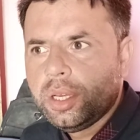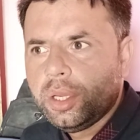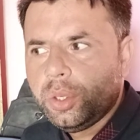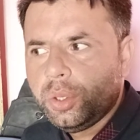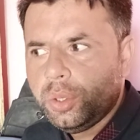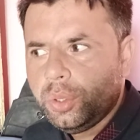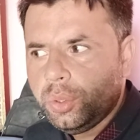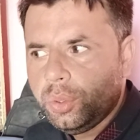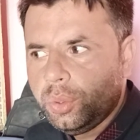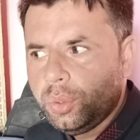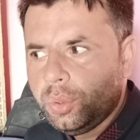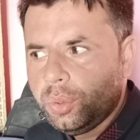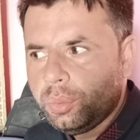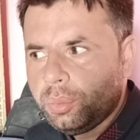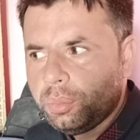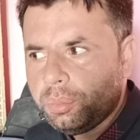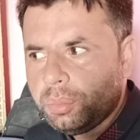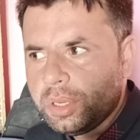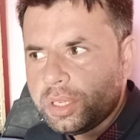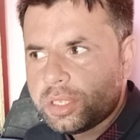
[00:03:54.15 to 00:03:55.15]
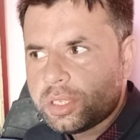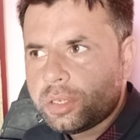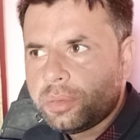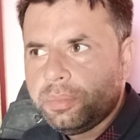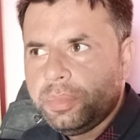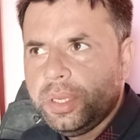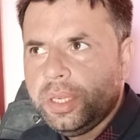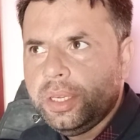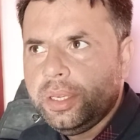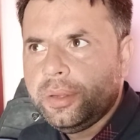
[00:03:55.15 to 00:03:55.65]
You must
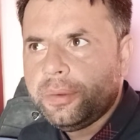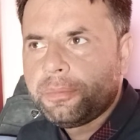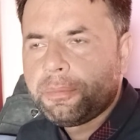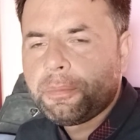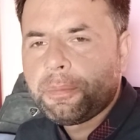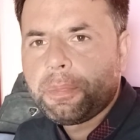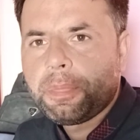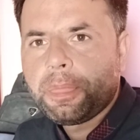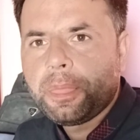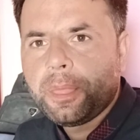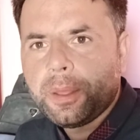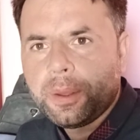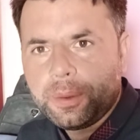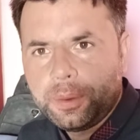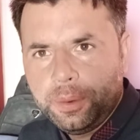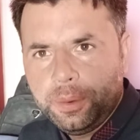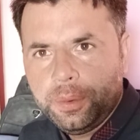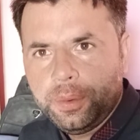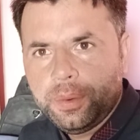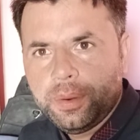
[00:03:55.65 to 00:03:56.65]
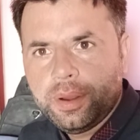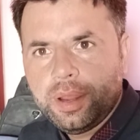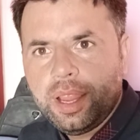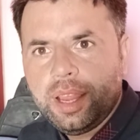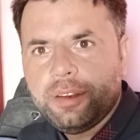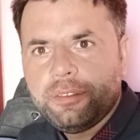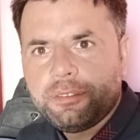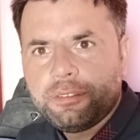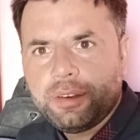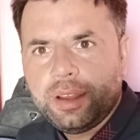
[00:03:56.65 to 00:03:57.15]
go
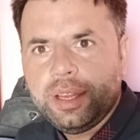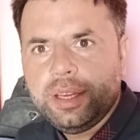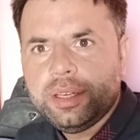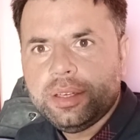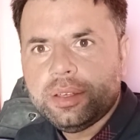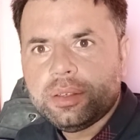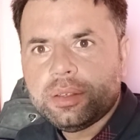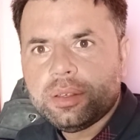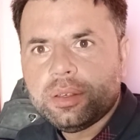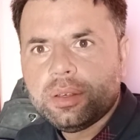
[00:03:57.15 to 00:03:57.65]
and find